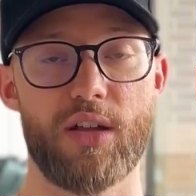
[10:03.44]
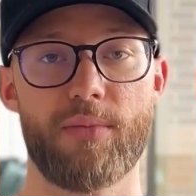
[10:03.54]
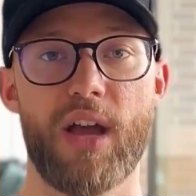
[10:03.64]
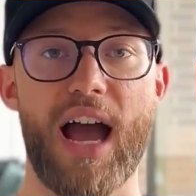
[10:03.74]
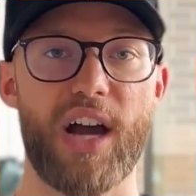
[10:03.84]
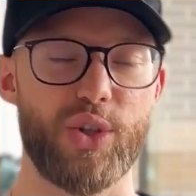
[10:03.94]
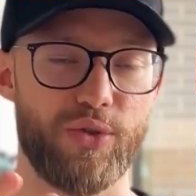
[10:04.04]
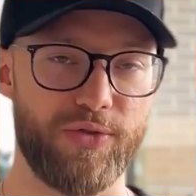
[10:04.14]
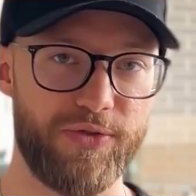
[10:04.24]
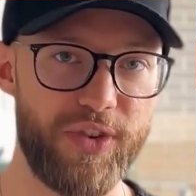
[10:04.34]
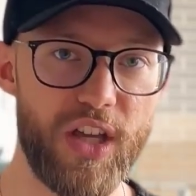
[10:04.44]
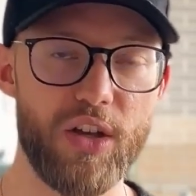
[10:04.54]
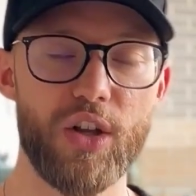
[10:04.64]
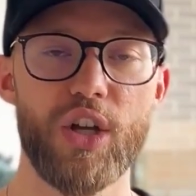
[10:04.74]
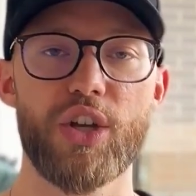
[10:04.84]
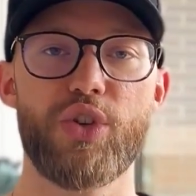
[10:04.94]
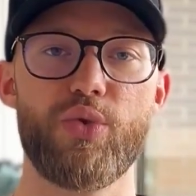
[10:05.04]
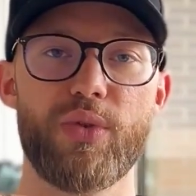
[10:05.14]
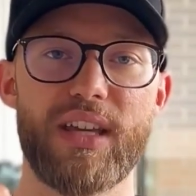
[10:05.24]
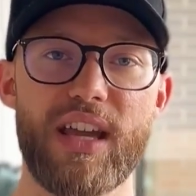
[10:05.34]
them how you feel,
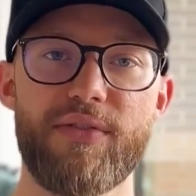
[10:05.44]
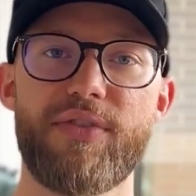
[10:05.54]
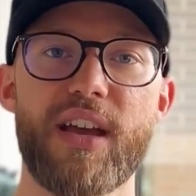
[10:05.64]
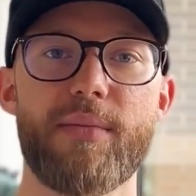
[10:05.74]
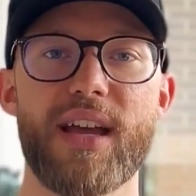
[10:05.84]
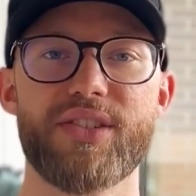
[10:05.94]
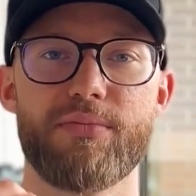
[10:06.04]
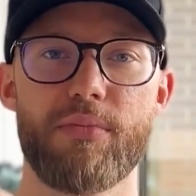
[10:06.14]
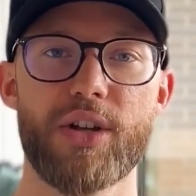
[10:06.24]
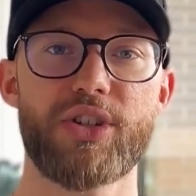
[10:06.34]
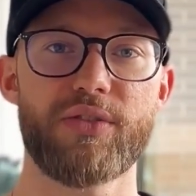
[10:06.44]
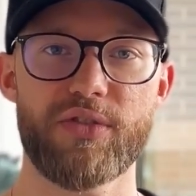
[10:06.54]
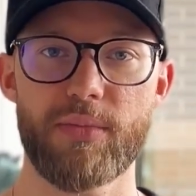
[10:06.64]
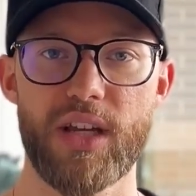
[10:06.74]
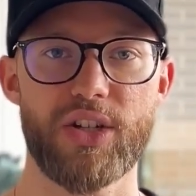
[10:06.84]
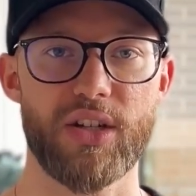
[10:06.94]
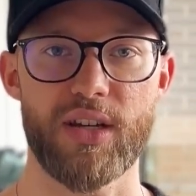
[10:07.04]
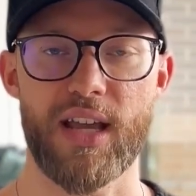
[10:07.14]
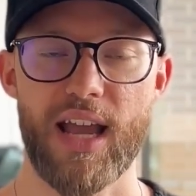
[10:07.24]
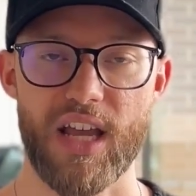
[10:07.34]
you give them as much
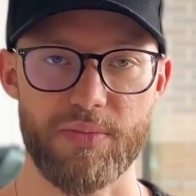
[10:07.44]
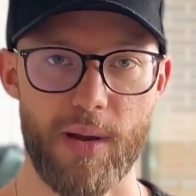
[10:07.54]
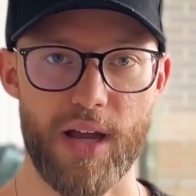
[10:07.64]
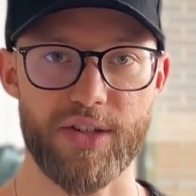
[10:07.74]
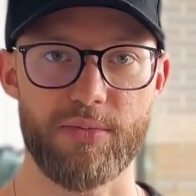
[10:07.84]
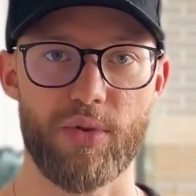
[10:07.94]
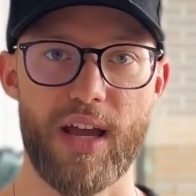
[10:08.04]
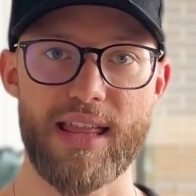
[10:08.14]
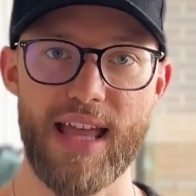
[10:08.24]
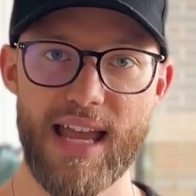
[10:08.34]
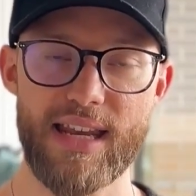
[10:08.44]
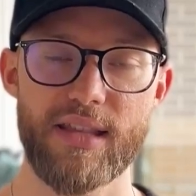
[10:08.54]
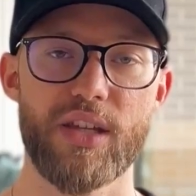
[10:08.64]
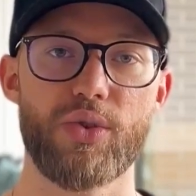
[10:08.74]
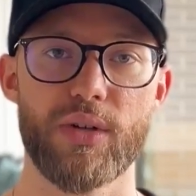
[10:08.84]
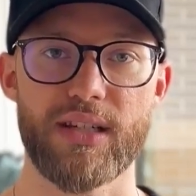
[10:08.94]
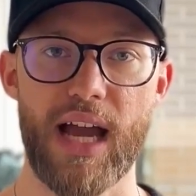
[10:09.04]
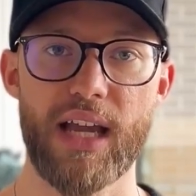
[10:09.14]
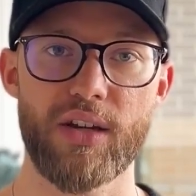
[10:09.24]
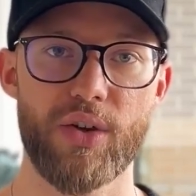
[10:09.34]
information as possible, and then they do a
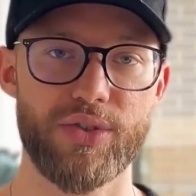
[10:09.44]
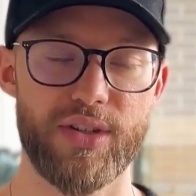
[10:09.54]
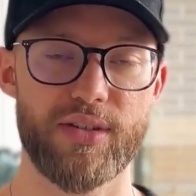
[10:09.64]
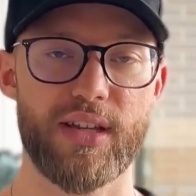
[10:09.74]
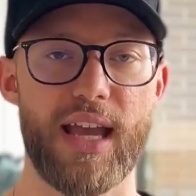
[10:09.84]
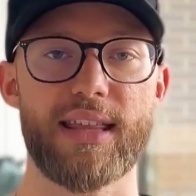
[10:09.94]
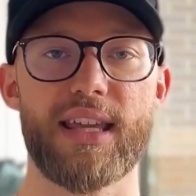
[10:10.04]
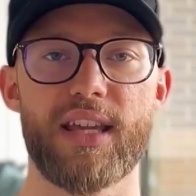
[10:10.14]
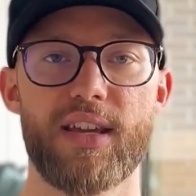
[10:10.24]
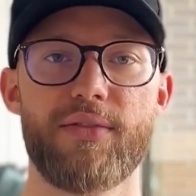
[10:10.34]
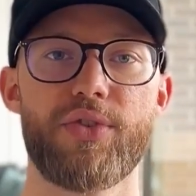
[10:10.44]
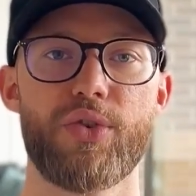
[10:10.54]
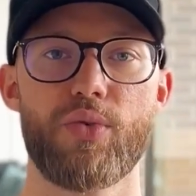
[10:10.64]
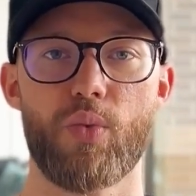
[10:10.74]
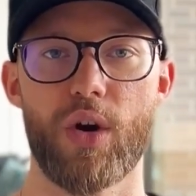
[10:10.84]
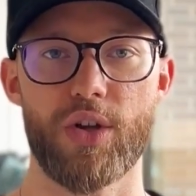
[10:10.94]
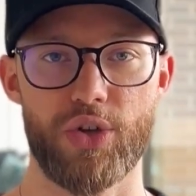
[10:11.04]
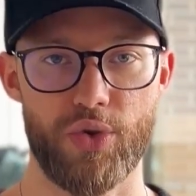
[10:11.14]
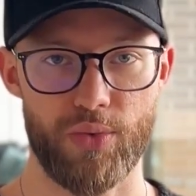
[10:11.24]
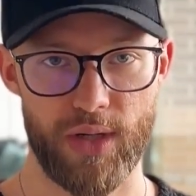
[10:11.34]
diagnosis and they give you what
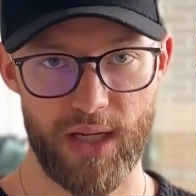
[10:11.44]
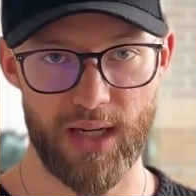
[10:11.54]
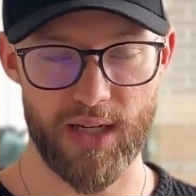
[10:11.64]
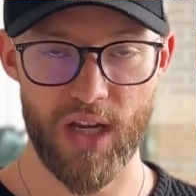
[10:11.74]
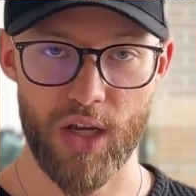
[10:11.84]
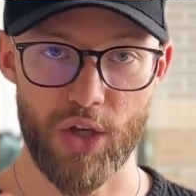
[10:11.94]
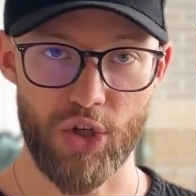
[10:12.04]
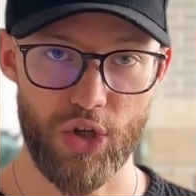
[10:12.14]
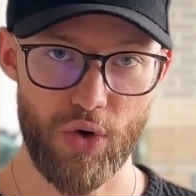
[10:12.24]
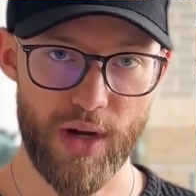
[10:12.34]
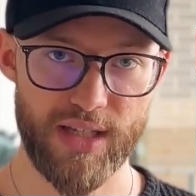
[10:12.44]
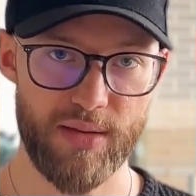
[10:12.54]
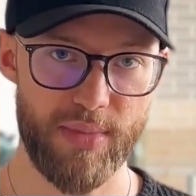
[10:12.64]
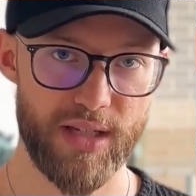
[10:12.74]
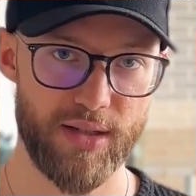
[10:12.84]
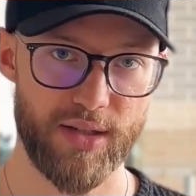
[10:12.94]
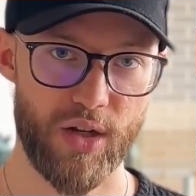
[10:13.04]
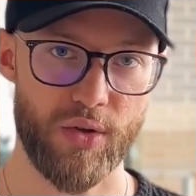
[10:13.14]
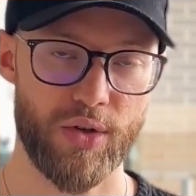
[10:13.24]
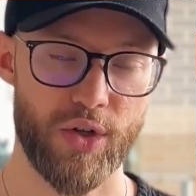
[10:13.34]
you need. You as the business
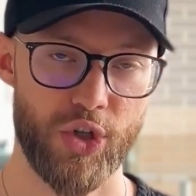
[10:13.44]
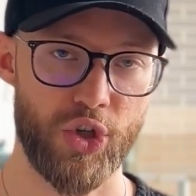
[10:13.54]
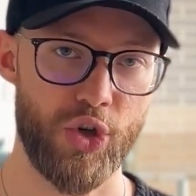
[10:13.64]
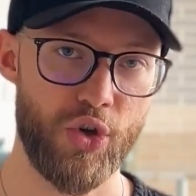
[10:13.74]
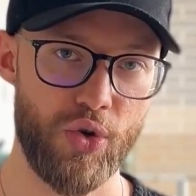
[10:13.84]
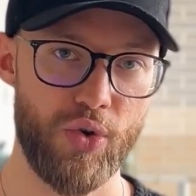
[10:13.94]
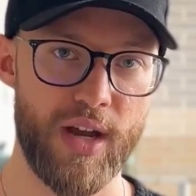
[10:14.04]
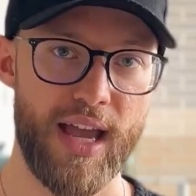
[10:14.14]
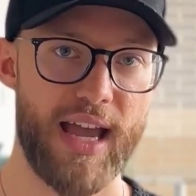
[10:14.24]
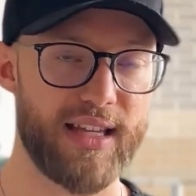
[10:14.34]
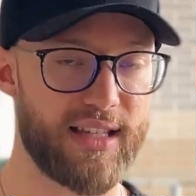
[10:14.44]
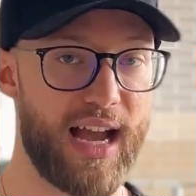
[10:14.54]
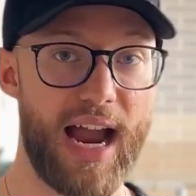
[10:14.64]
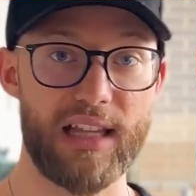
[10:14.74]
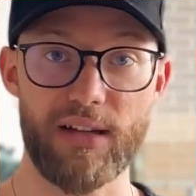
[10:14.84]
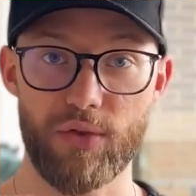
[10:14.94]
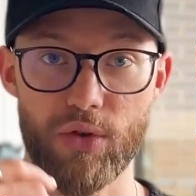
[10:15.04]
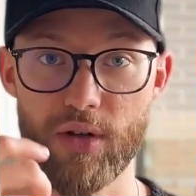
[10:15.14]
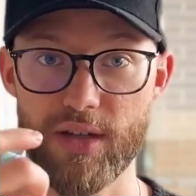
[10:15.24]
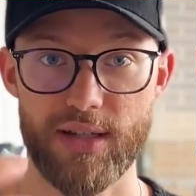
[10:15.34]
owner, you as the
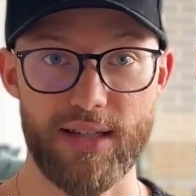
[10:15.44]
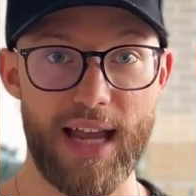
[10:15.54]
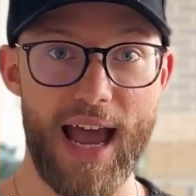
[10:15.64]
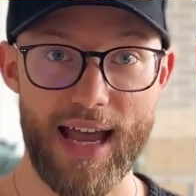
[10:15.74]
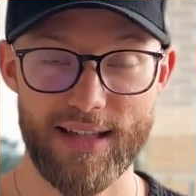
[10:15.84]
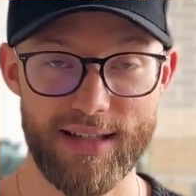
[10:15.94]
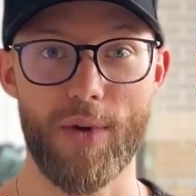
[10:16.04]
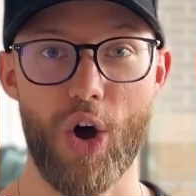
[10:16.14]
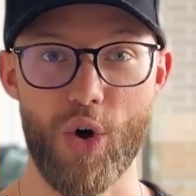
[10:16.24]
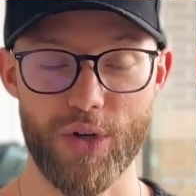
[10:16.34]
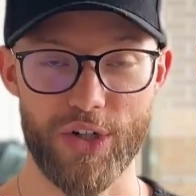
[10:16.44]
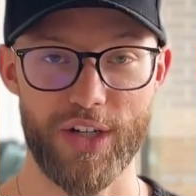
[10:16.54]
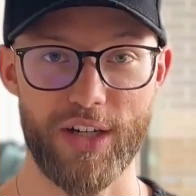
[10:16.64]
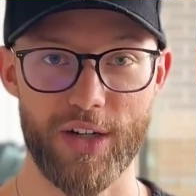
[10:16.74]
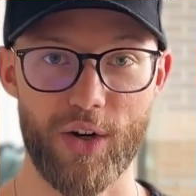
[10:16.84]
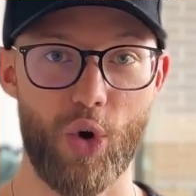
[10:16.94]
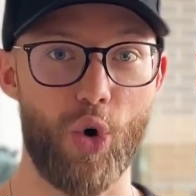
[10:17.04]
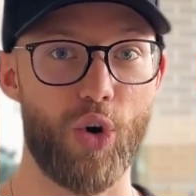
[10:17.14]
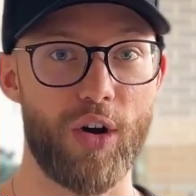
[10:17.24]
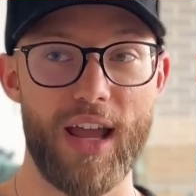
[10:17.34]
high-level SaaS owner here,
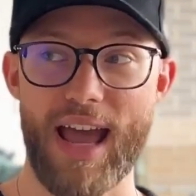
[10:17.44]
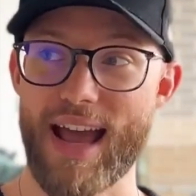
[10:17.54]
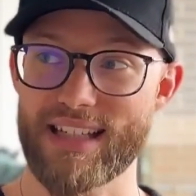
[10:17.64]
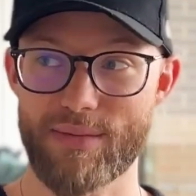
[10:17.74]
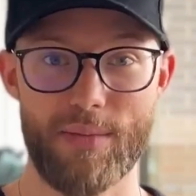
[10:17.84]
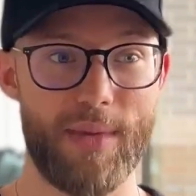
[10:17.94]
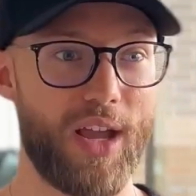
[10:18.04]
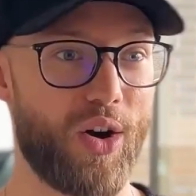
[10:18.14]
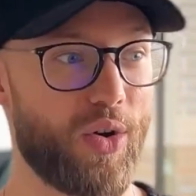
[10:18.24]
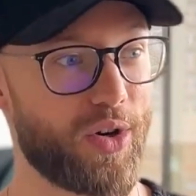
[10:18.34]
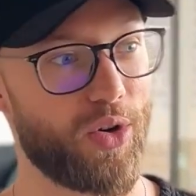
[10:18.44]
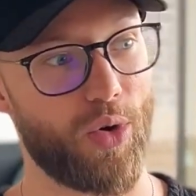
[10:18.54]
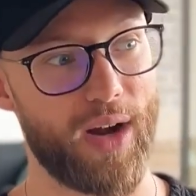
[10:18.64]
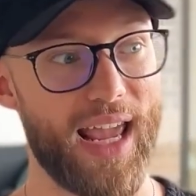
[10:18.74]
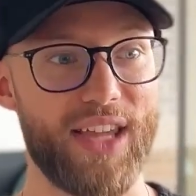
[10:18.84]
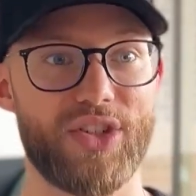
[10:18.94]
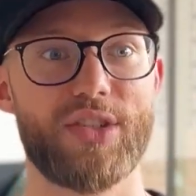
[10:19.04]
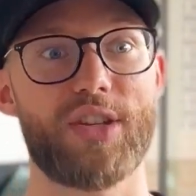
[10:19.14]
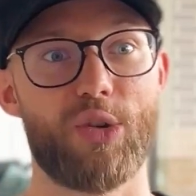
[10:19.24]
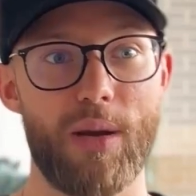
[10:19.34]
or SMMA owner, or
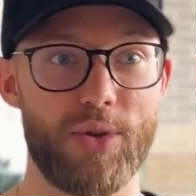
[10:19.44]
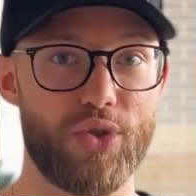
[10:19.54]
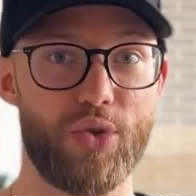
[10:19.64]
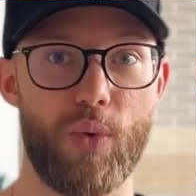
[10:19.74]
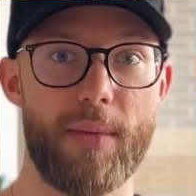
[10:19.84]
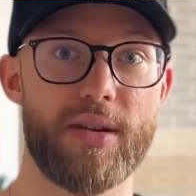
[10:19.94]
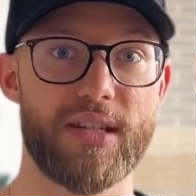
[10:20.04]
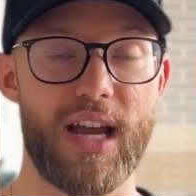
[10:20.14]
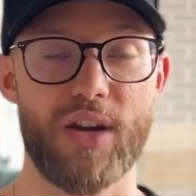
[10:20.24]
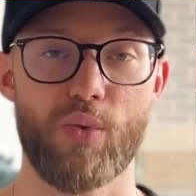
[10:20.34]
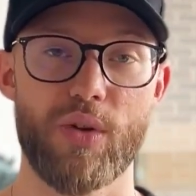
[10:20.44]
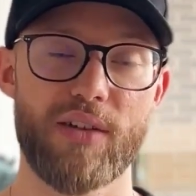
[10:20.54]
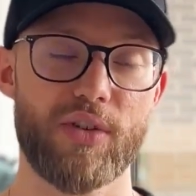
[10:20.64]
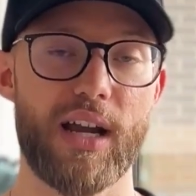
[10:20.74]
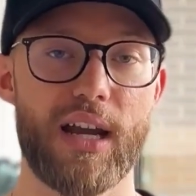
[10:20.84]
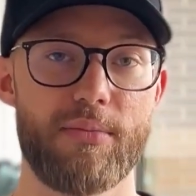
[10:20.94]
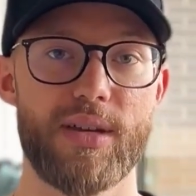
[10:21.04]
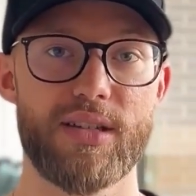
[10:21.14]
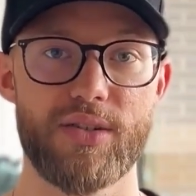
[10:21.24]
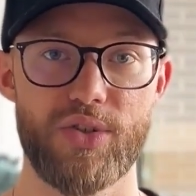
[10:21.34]
agency, or maybe you just do web design, whatever kind of
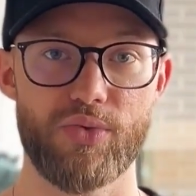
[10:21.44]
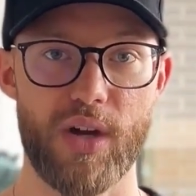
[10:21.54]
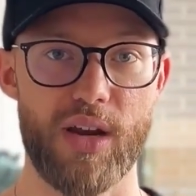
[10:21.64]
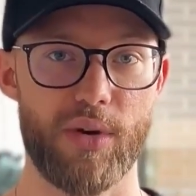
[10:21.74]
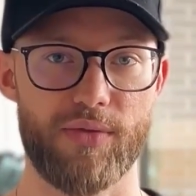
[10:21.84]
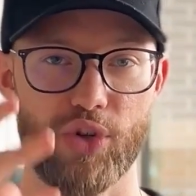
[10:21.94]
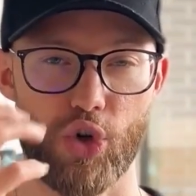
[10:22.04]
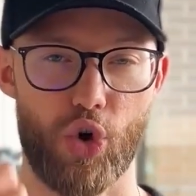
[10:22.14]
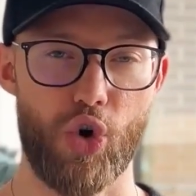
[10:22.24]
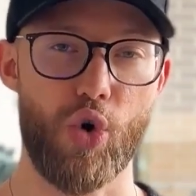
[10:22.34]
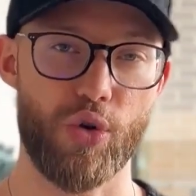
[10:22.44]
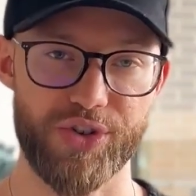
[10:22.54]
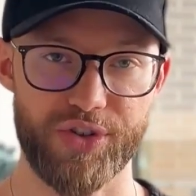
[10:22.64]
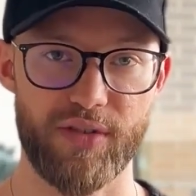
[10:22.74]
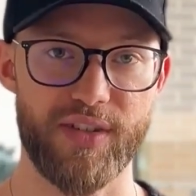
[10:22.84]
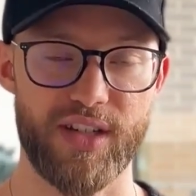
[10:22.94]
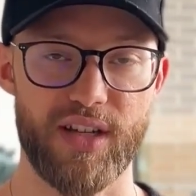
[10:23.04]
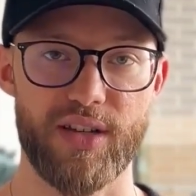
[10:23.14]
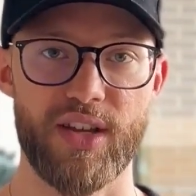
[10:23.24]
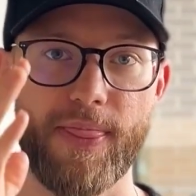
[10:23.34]
business you run, or whatever your core service
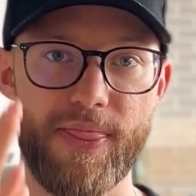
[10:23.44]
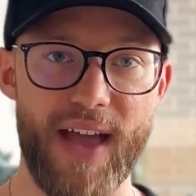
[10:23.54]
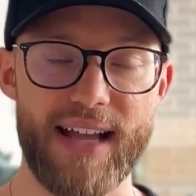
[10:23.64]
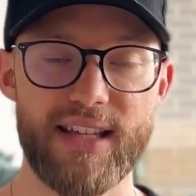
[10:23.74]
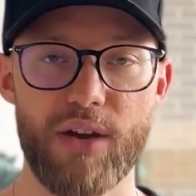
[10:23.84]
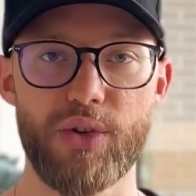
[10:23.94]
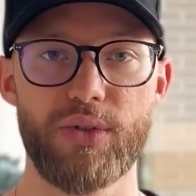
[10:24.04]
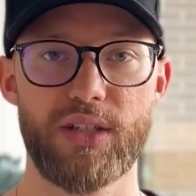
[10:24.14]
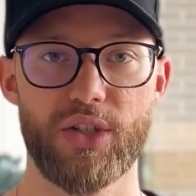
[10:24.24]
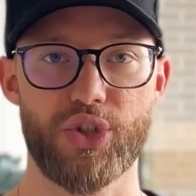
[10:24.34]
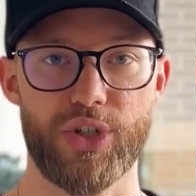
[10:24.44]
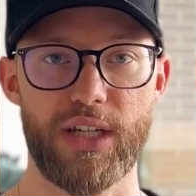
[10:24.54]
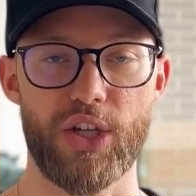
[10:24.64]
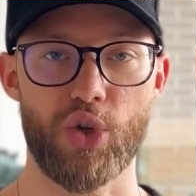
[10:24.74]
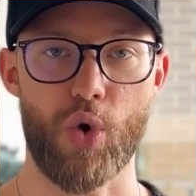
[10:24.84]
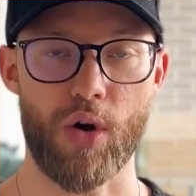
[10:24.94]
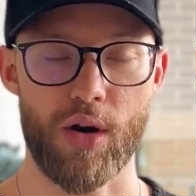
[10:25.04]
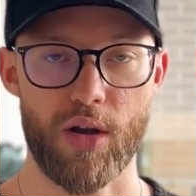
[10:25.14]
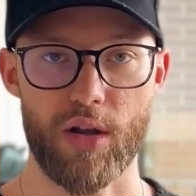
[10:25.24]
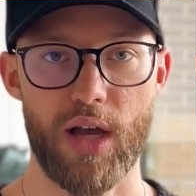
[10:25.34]
is, that's how you need to treat your
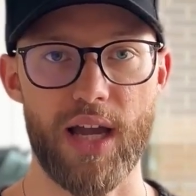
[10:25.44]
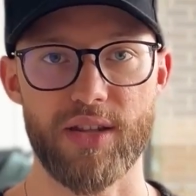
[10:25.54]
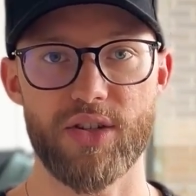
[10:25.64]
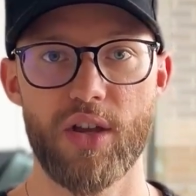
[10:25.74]
clients.